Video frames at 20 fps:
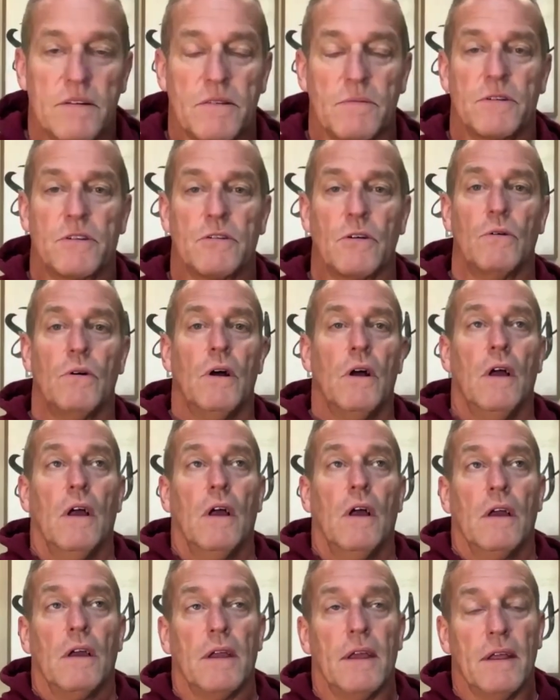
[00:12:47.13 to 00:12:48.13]
Awesome.
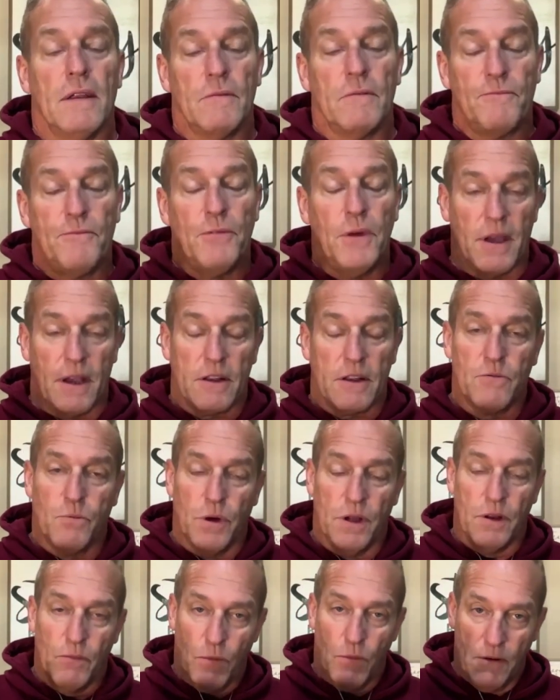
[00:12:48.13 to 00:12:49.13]
So in pHix,
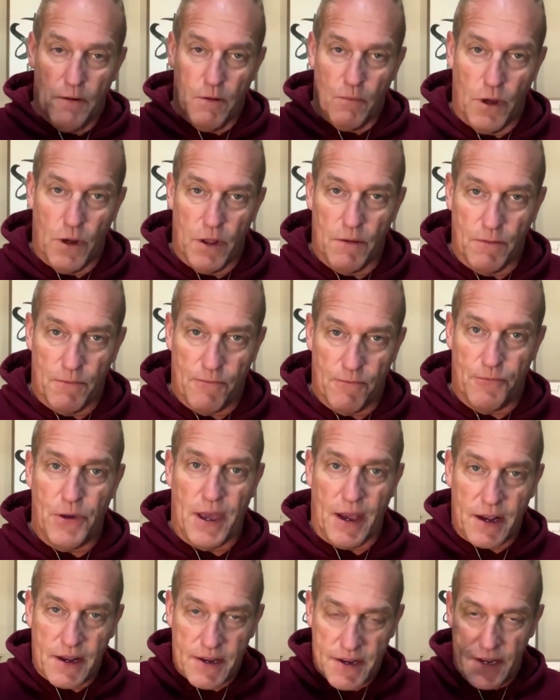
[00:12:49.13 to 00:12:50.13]
when
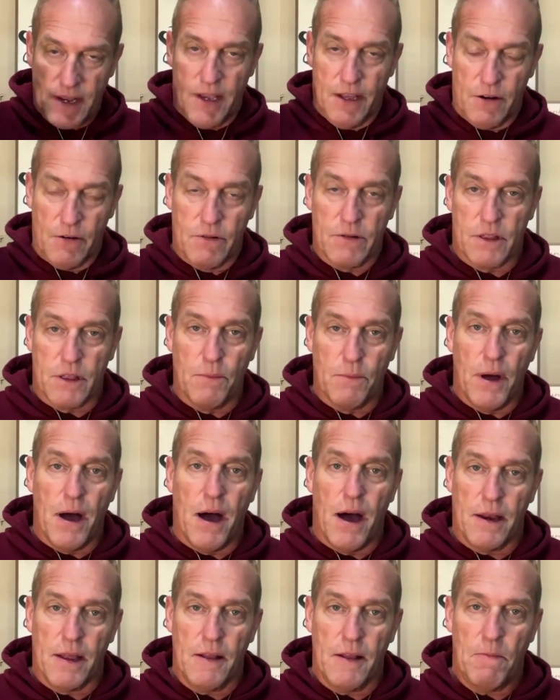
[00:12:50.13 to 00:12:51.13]
pHix enters the
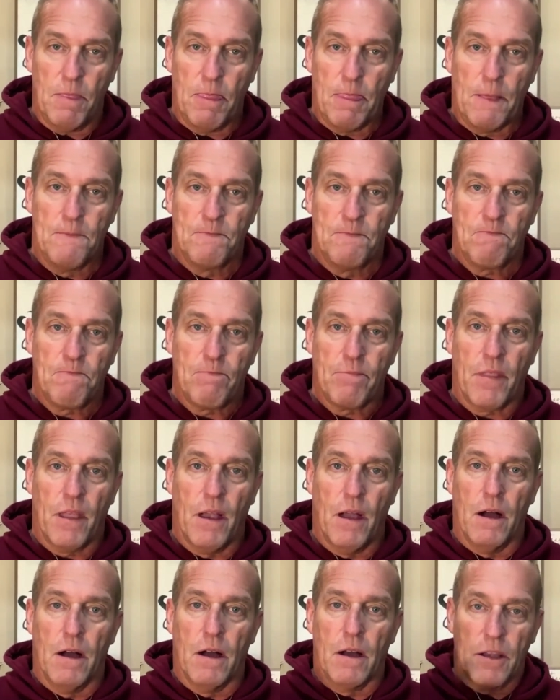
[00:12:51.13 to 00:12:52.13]
body,
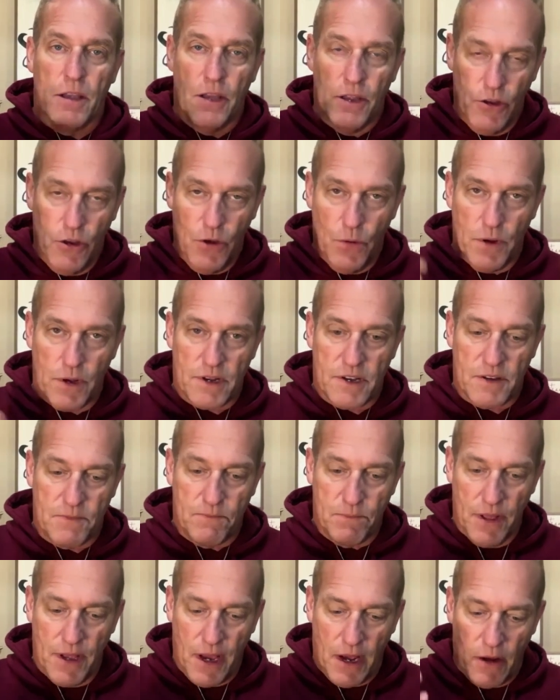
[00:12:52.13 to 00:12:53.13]
can you
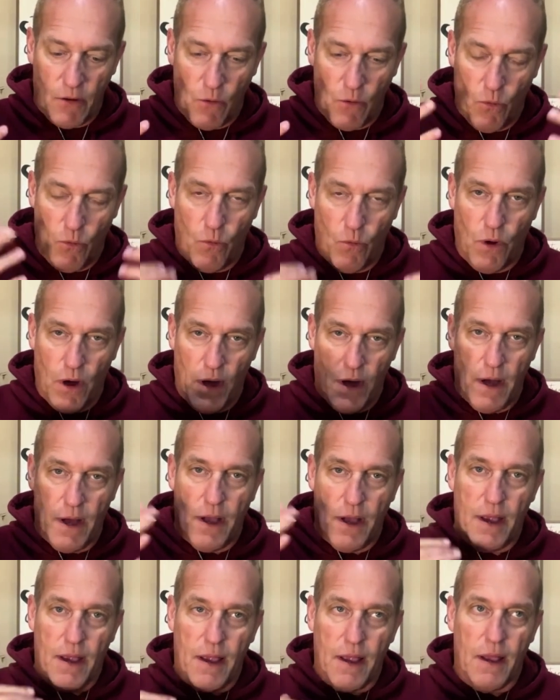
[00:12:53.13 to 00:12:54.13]
explain
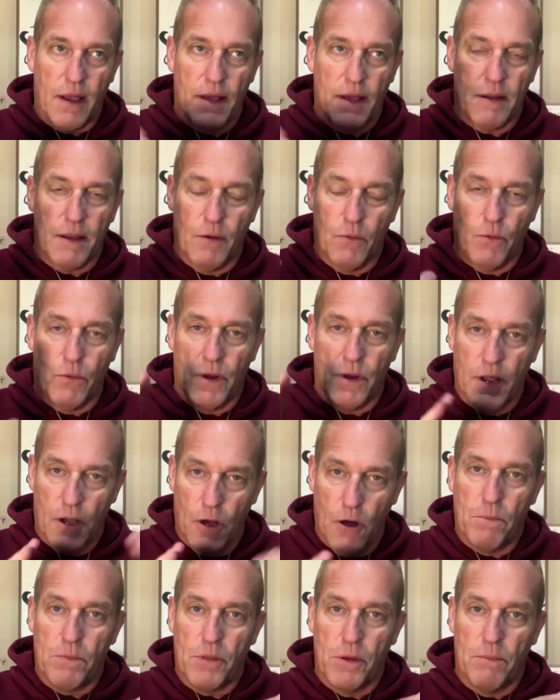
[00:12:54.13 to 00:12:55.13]
why it would
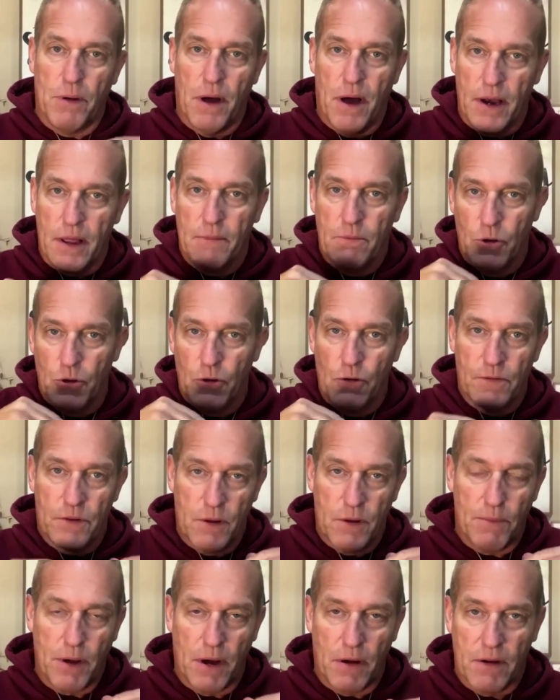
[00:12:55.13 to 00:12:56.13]
help the body move
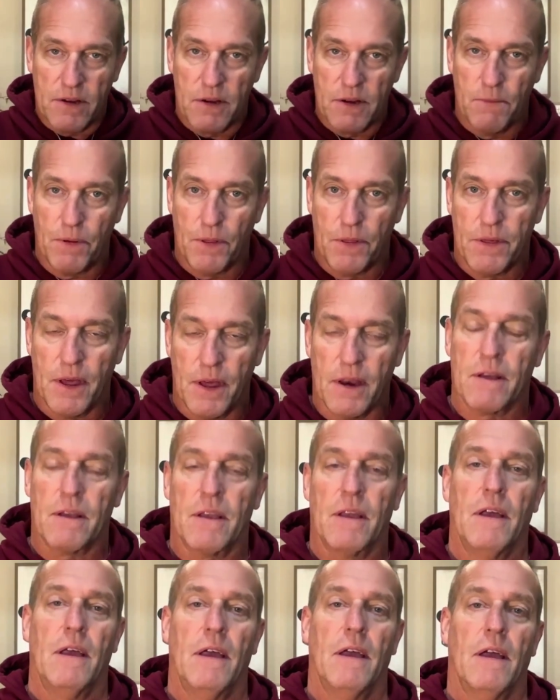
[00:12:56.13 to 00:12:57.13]
to
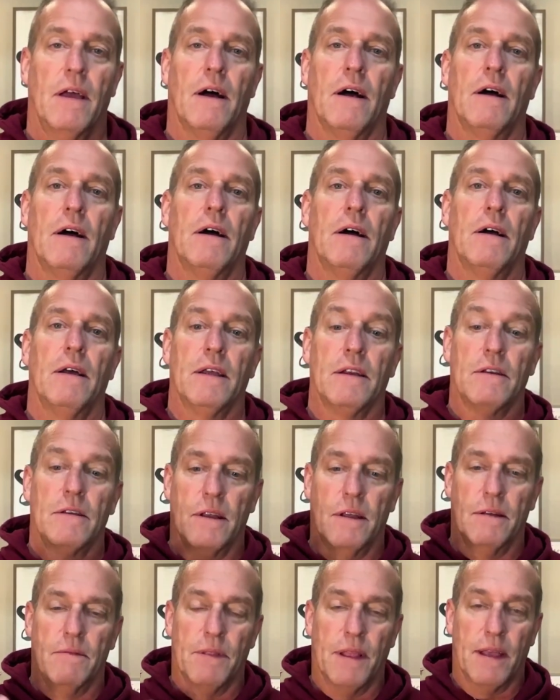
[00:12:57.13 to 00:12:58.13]
parasympathetic
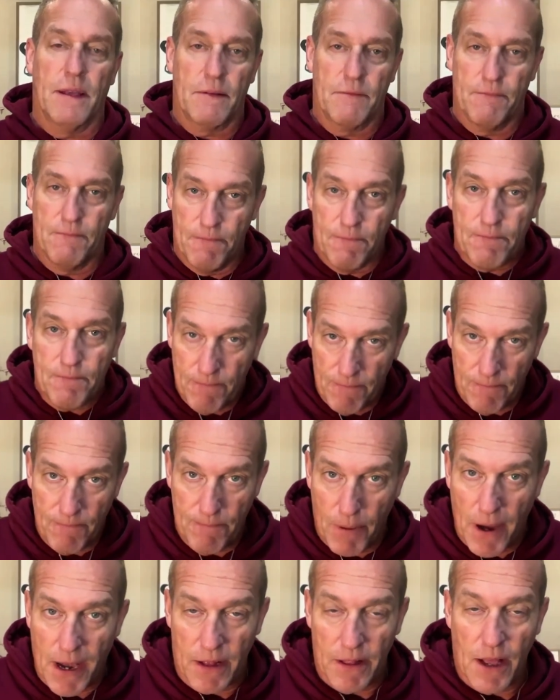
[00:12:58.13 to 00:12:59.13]
in like
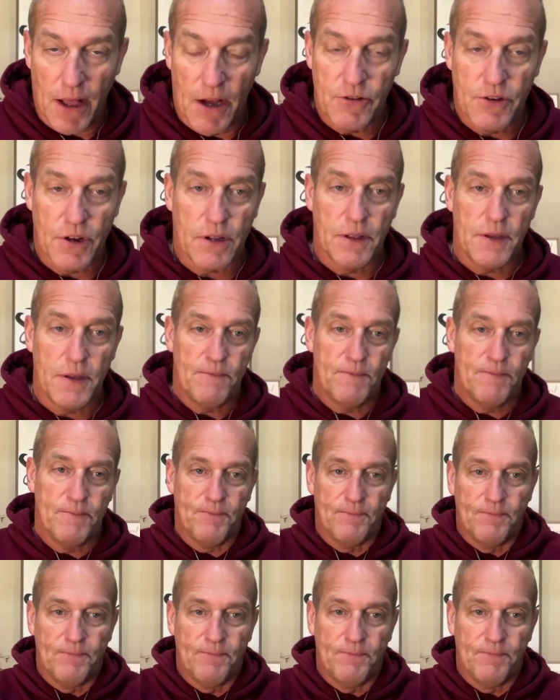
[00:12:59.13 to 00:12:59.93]
biologically?